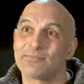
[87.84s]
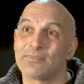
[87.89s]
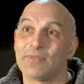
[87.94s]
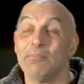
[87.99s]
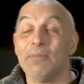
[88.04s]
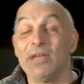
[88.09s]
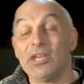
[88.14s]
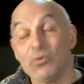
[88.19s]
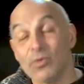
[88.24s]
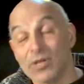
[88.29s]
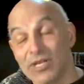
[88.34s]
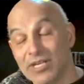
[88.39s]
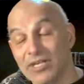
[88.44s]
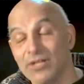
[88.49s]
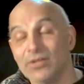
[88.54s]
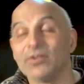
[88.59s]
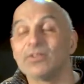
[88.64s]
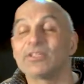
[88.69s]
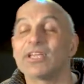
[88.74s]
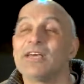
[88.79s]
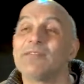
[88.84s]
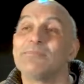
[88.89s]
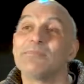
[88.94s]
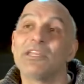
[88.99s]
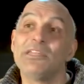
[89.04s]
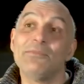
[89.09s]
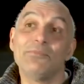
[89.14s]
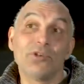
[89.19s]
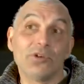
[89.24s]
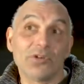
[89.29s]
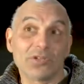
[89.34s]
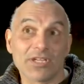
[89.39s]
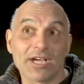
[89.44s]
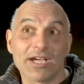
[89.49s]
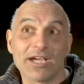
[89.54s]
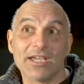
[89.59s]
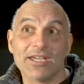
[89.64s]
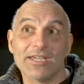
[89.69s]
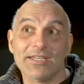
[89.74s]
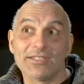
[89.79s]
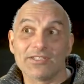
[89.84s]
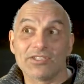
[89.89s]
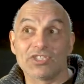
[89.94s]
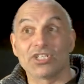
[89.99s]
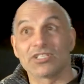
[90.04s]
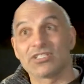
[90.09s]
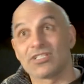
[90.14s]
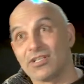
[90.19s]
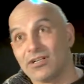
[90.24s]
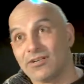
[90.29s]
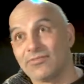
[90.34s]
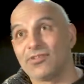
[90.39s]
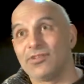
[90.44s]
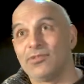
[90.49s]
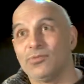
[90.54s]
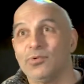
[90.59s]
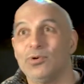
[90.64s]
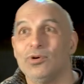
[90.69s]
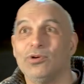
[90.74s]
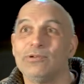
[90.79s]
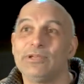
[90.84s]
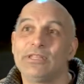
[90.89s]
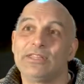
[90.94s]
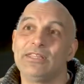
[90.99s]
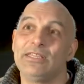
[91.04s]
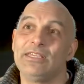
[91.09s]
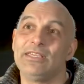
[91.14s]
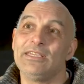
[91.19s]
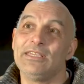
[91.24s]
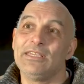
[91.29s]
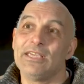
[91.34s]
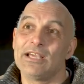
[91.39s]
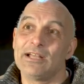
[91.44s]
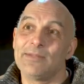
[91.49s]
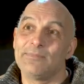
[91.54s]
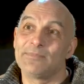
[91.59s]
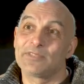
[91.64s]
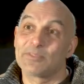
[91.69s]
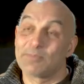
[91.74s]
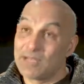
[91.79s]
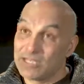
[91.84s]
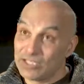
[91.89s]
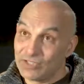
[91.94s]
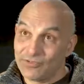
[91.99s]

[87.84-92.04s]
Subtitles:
Many were killed, and many more died just after the war with the Spanish